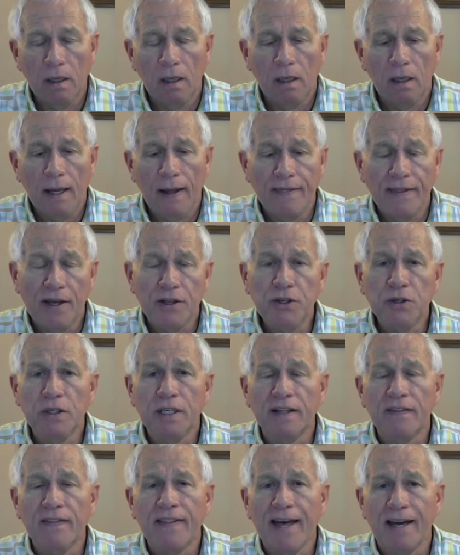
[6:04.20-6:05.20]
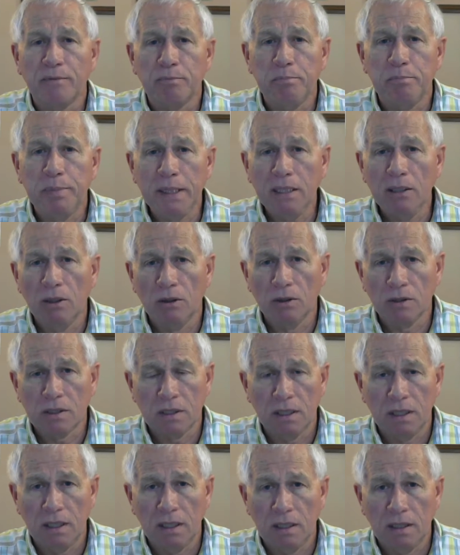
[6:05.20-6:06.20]
And then you get that
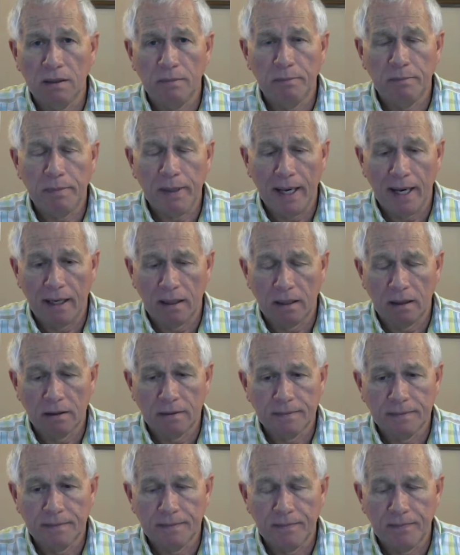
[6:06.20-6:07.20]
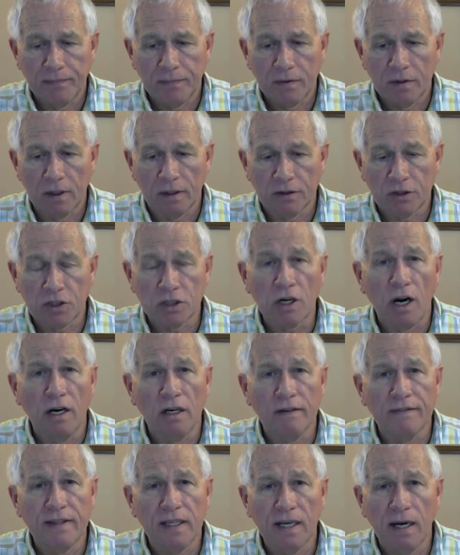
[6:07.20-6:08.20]
BOC pattern, the start
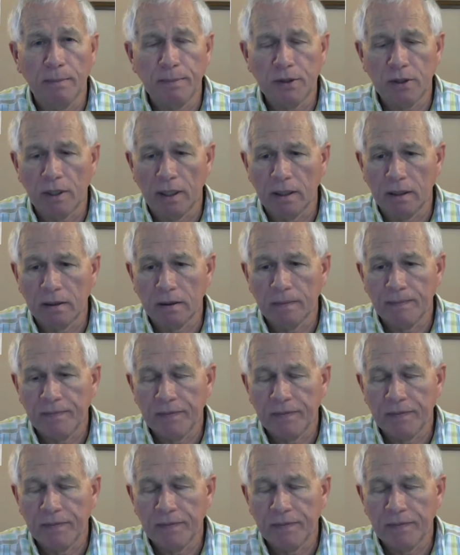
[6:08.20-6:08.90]
of the uptrend.